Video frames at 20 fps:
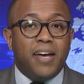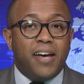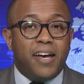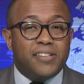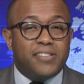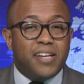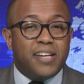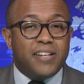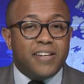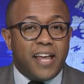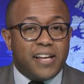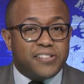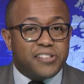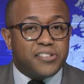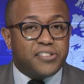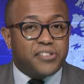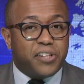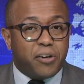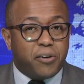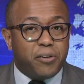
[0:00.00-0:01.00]
isn't
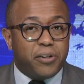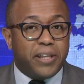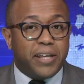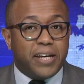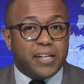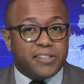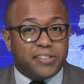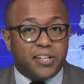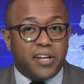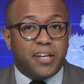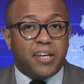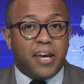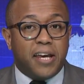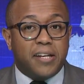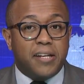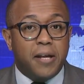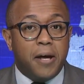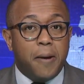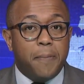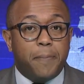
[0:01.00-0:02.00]
necessarily a
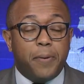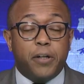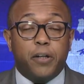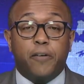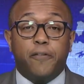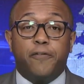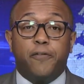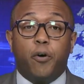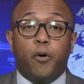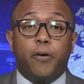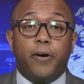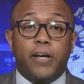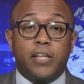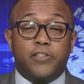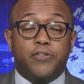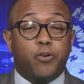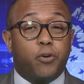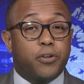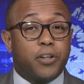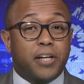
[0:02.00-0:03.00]
ticket, but a
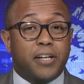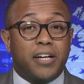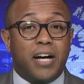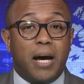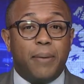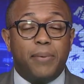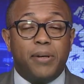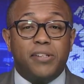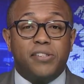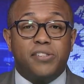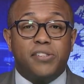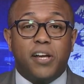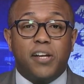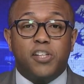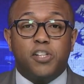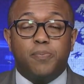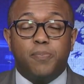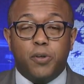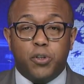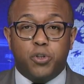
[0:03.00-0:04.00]
voice for the common
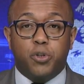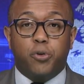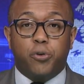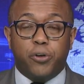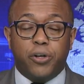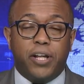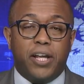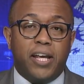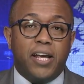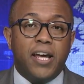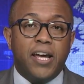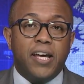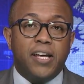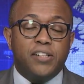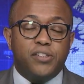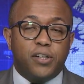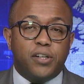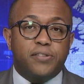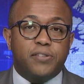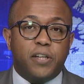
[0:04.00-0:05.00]
sense majority.
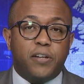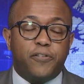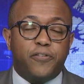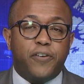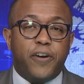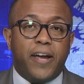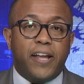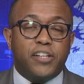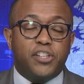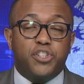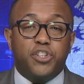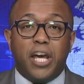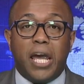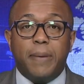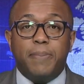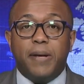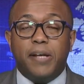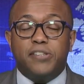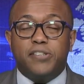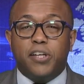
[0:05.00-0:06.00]
Justin Finch,
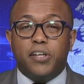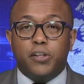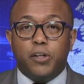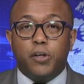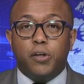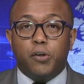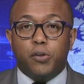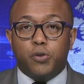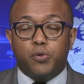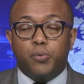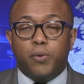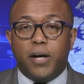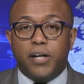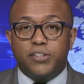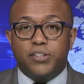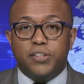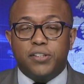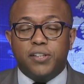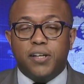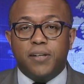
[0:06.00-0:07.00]
ABC News,
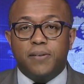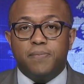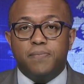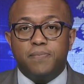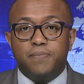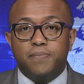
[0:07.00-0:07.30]
Washington.